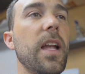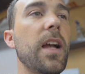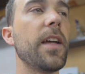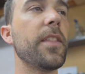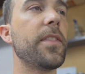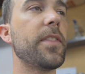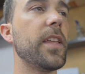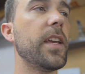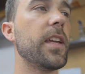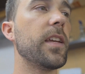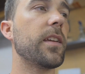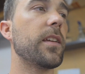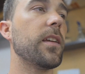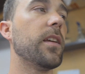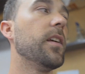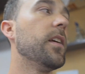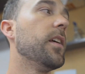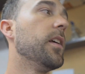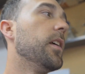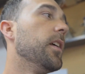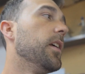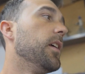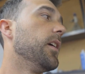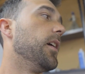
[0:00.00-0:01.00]
I think
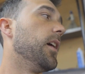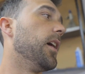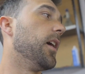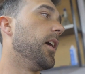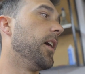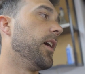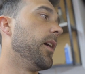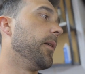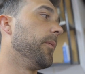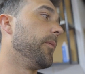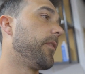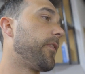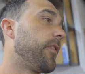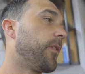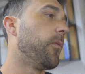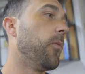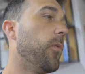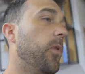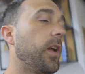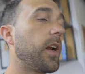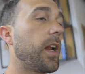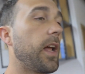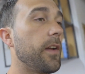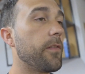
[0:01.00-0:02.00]
um,
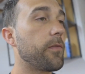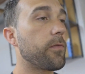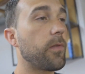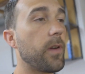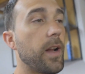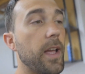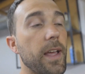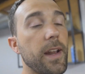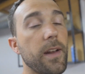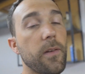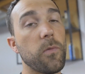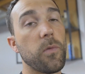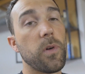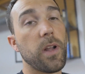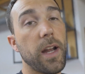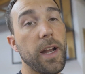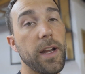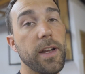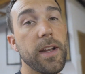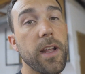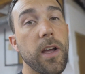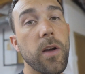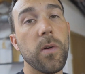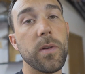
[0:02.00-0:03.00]
from what I've read and what
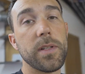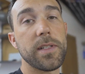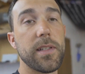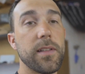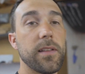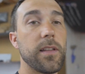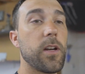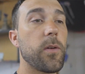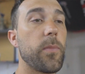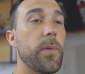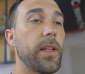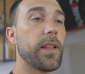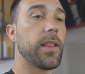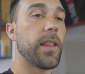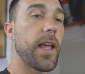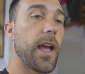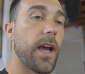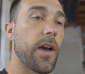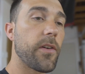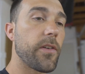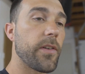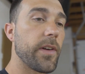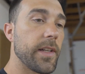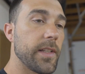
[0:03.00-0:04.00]
I know, it's a little bit
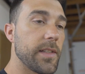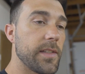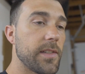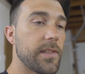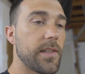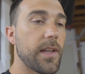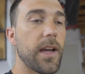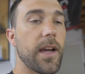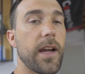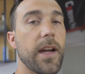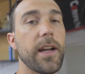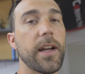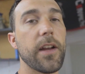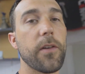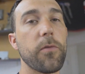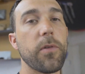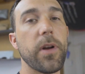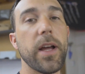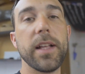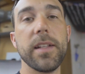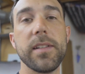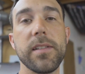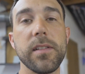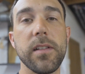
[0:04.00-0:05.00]
louder inside. It
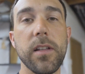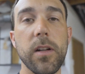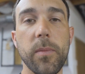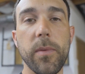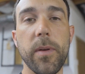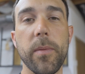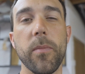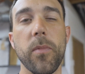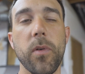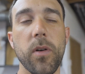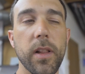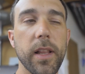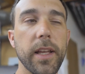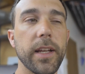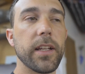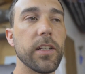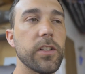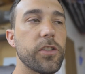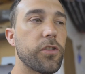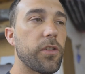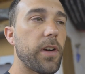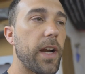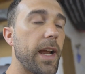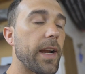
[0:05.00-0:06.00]
rides a little bit more like
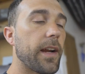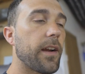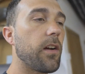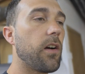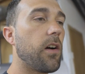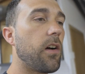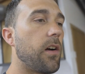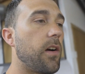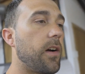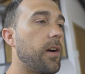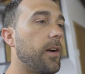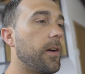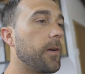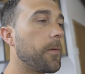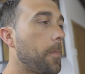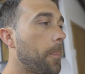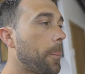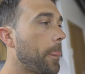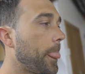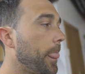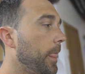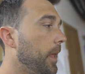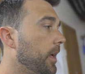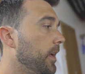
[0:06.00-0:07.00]
a track
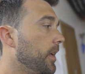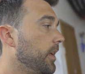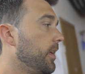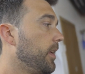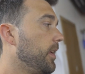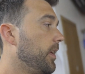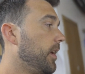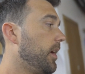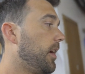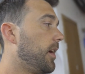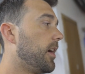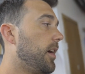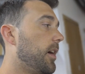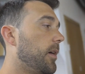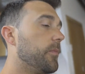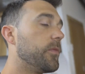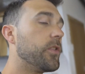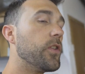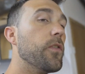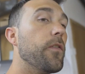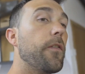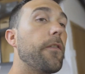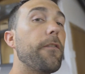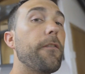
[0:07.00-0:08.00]
car.
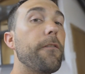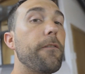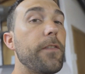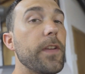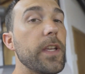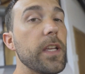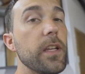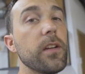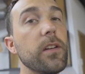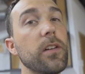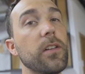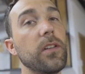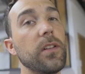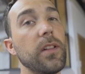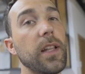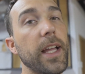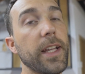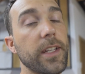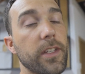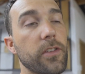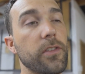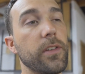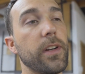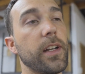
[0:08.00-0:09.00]
Um, you feel
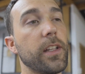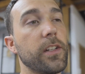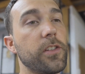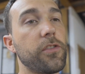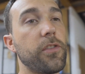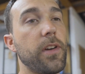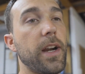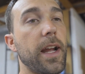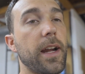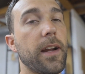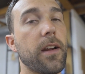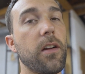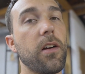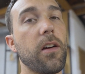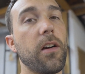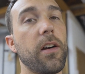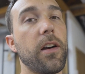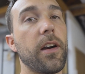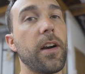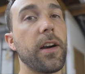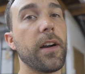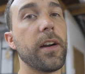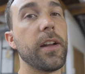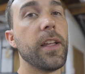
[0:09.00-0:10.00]
like you're in a track
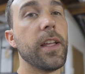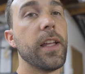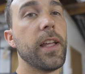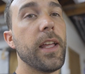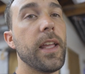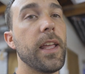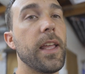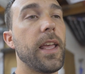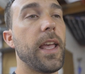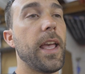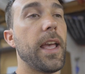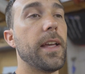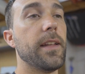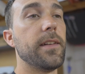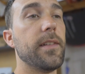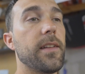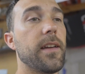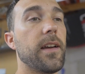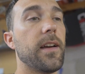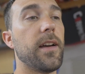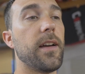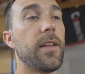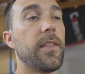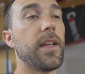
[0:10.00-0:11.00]
car, and
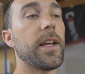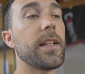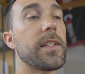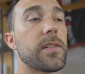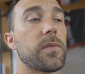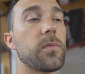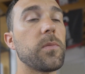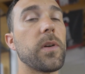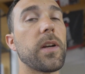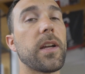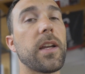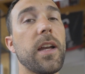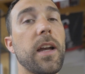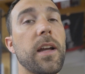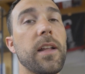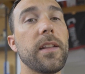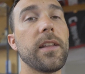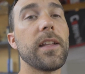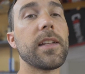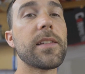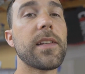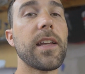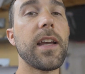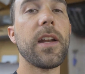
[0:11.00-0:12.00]
uh, that's what kind.
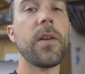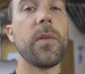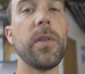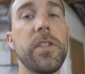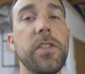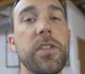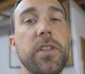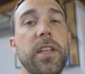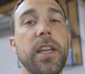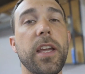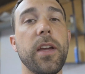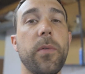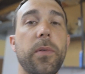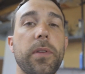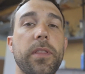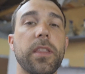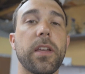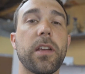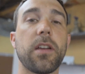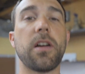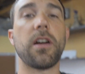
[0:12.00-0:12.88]
Of, that's kind of what you get with the